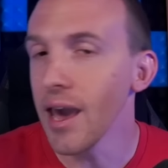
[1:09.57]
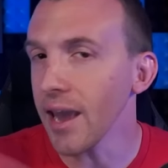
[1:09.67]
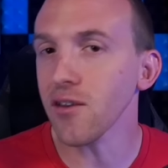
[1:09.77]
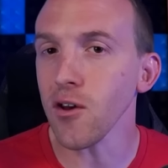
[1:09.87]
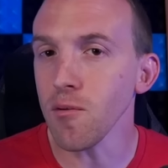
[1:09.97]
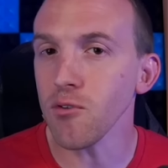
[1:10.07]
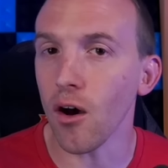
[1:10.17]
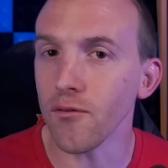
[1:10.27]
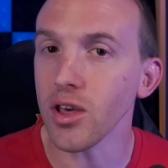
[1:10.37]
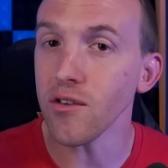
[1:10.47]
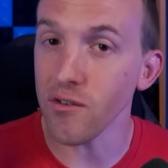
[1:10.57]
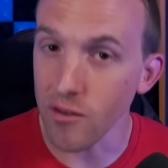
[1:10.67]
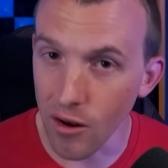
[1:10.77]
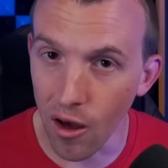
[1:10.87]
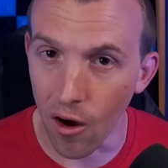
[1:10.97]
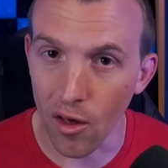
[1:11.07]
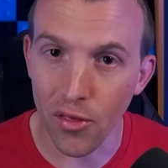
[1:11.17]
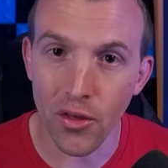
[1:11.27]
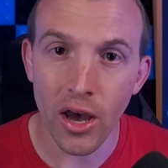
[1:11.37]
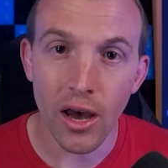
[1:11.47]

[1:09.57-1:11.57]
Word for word: In terms of the sloth,